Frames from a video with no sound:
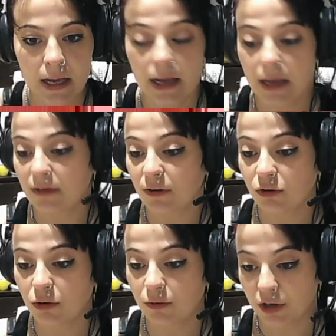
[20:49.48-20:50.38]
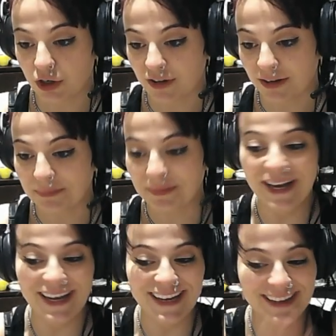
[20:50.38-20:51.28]
is also a Richardson.
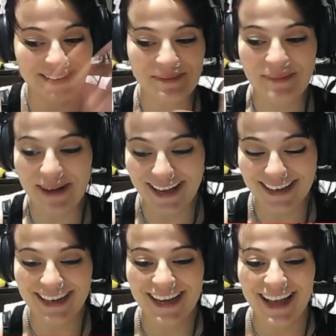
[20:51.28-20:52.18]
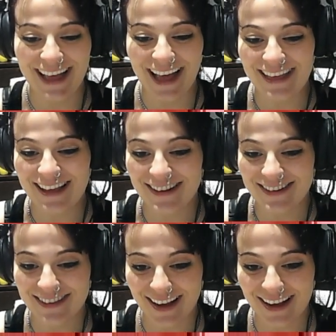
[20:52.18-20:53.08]
But I think they're
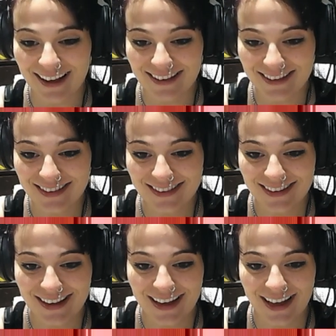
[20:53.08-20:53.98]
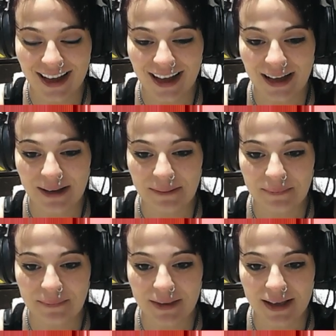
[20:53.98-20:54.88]
second cousins
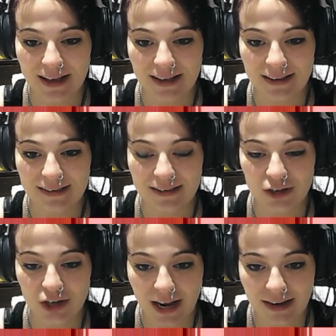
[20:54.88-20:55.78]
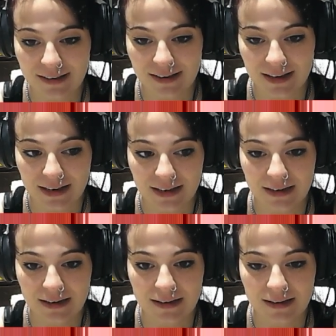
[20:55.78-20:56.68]
because
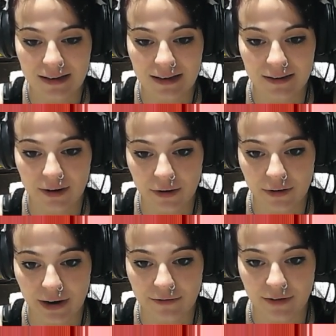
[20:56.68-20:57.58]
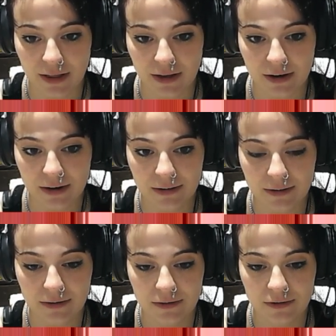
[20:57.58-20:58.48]
Jackson is her grandfather.
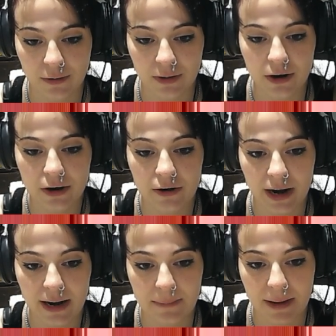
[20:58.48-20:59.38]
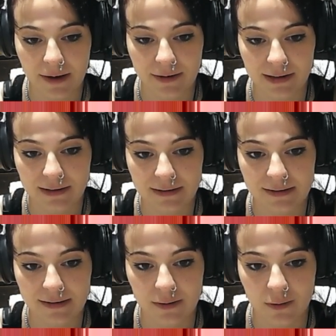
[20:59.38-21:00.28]
So their grandparents